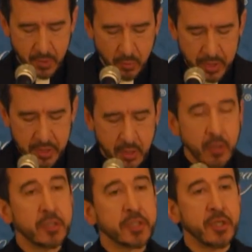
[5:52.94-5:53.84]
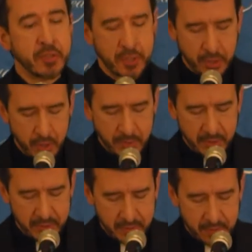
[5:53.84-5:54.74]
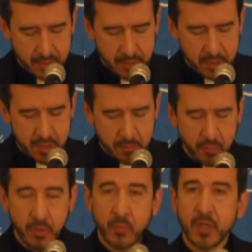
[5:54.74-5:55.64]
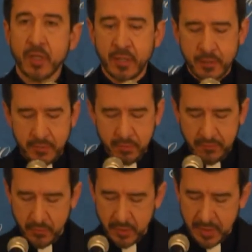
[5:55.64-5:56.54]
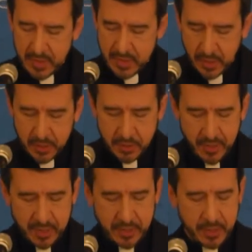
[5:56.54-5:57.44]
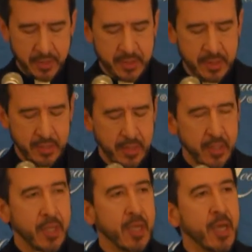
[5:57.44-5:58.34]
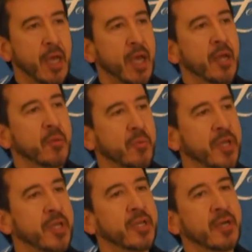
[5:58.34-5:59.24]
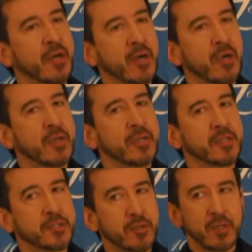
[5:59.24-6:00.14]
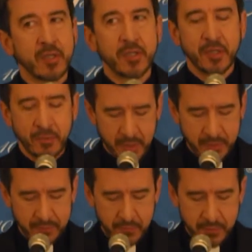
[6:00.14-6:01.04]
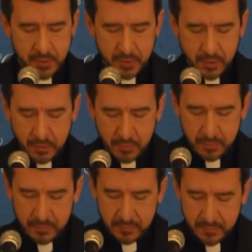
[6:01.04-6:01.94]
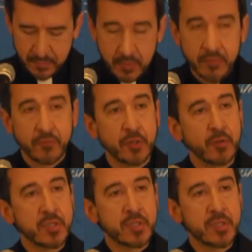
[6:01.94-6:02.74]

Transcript: We as clergy are determined to support one another to avoid such tragedies, and we are eternally grateful to you for your